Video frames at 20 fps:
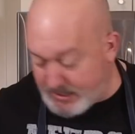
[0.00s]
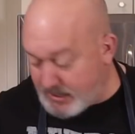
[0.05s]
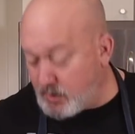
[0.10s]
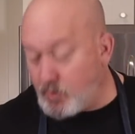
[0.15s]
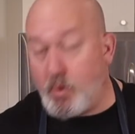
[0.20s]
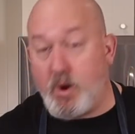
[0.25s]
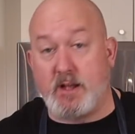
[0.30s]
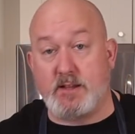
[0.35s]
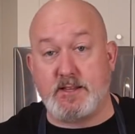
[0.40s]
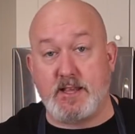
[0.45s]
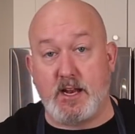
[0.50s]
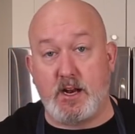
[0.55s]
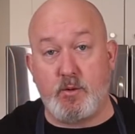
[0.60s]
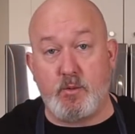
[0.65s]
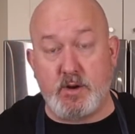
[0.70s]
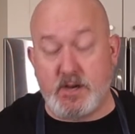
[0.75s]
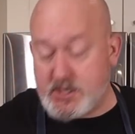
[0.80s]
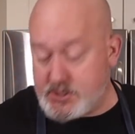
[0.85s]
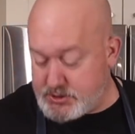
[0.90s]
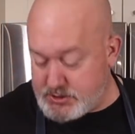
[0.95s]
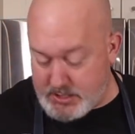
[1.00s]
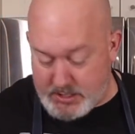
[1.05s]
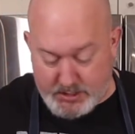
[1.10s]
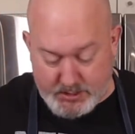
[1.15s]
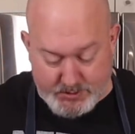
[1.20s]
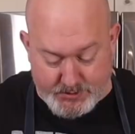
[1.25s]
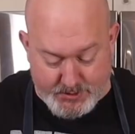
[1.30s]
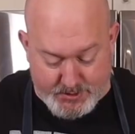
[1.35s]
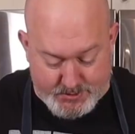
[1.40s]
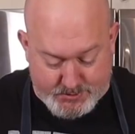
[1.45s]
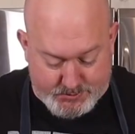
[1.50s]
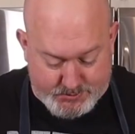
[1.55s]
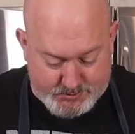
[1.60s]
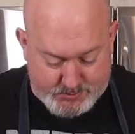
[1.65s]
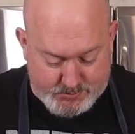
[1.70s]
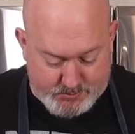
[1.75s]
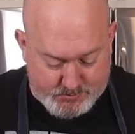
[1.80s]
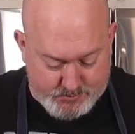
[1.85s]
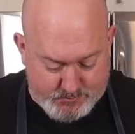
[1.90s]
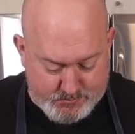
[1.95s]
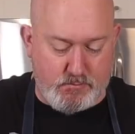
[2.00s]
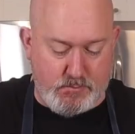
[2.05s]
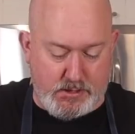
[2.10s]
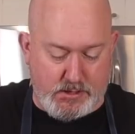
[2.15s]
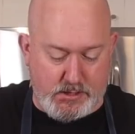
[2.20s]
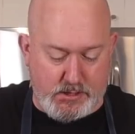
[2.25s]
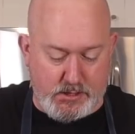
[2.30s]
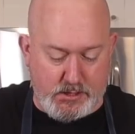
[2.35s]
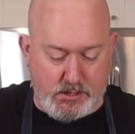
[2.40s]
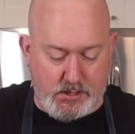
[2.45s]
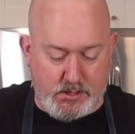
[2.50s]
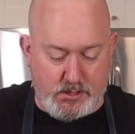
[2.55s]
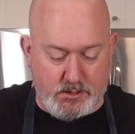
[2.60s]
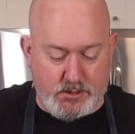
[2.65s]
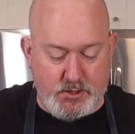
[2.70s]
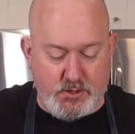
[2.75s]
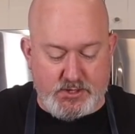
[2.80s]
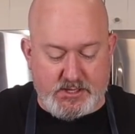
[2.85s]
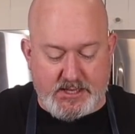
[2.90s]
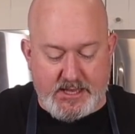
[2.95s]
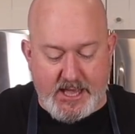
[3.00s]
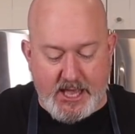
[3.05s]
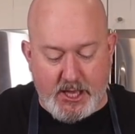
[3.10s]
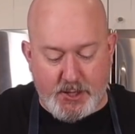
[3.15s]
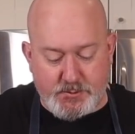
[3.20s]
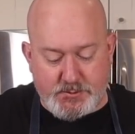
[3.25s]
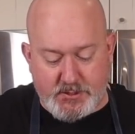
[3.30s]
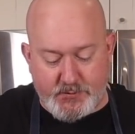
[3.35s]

I don't want that. I don't want any shell in this. Usually helps